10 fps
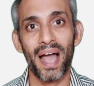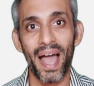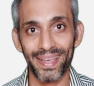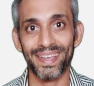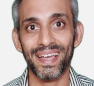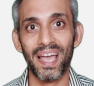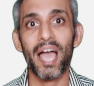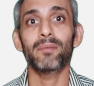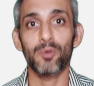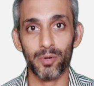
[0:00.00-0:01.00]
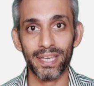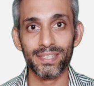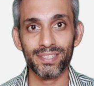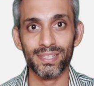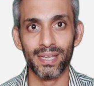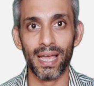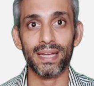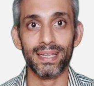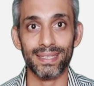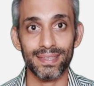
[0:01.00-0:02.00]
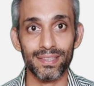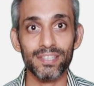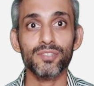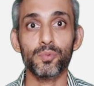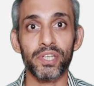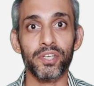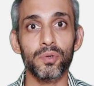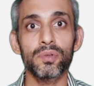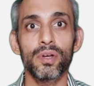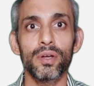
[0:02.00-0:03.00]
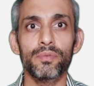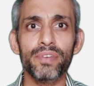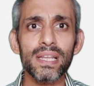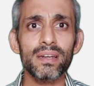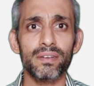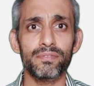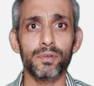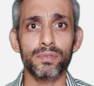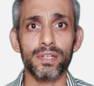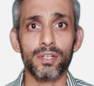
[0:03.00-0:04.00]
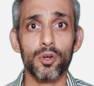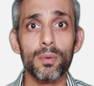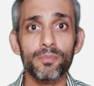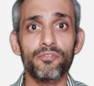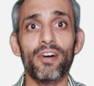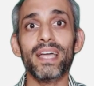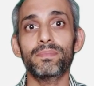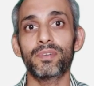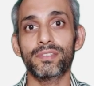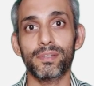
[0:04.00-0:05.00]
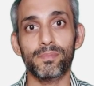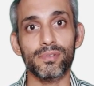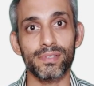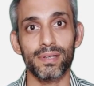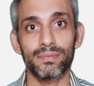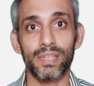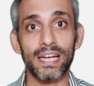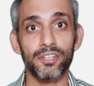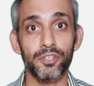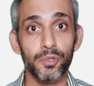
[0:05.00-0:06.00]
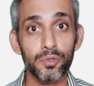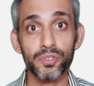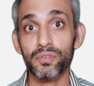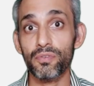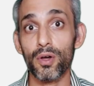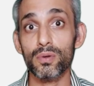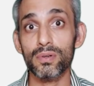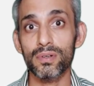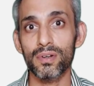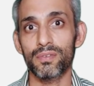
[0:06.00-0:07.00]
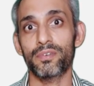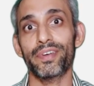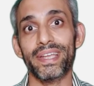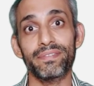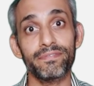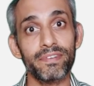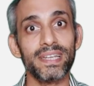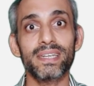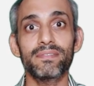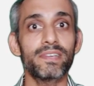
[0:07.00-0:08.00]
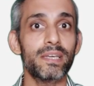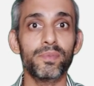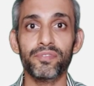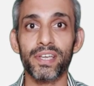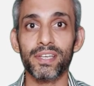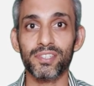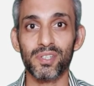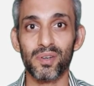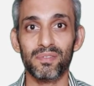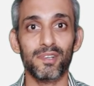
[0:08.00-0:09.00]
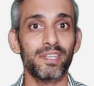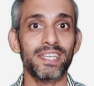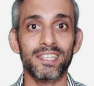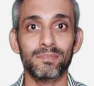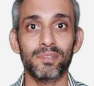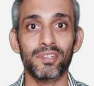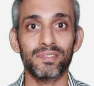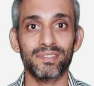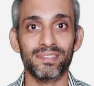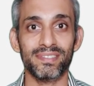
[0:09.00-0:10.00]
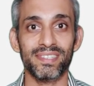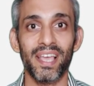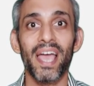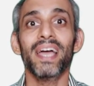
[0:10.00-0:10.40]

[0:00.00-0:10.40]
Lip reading: Hi, I'm Lokesh, and in this video, we'll review the top 5 principles that you should follow for effective gamification of learning experiences.